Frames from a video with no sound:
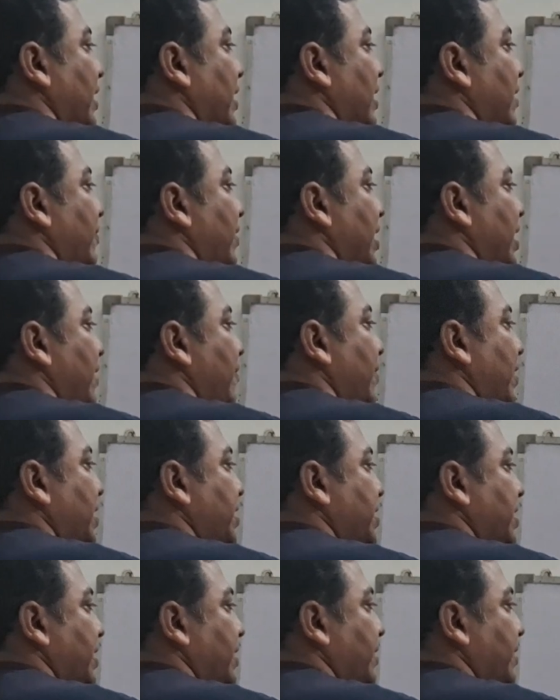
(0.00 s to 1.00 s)
if any
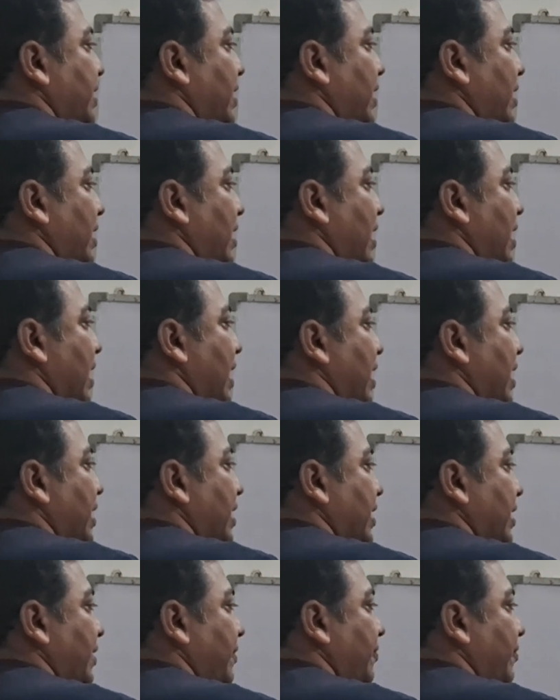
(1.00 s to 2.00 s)
function is there,
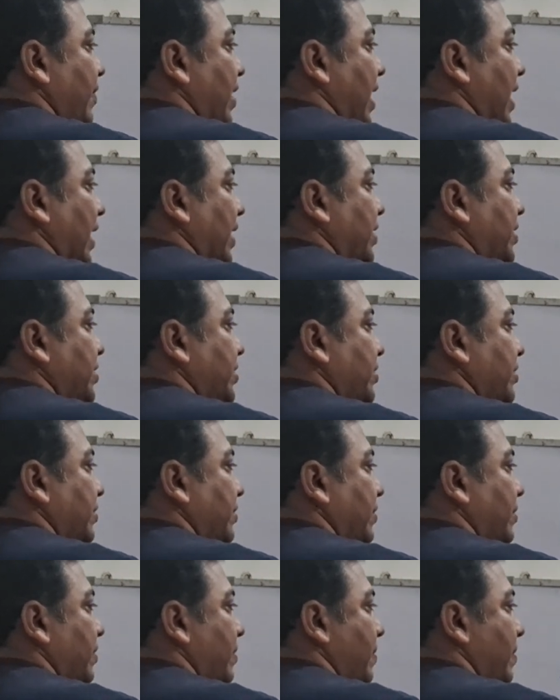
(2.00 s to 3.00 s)
int fact,
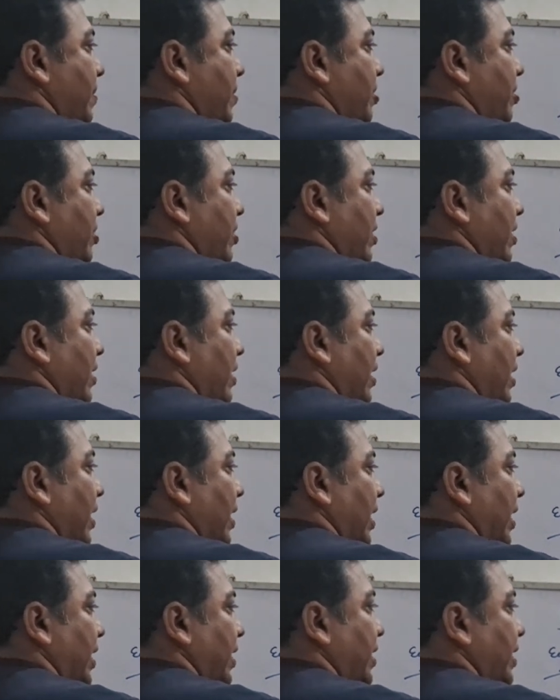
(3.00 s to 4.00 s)

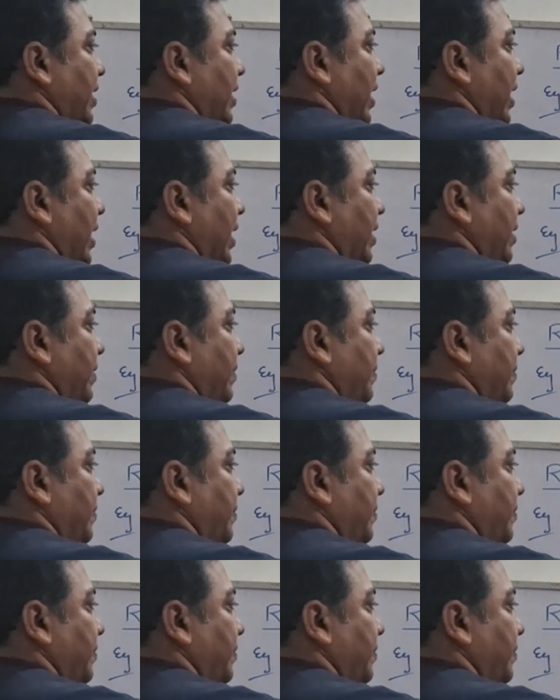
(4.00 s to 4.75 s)
int n,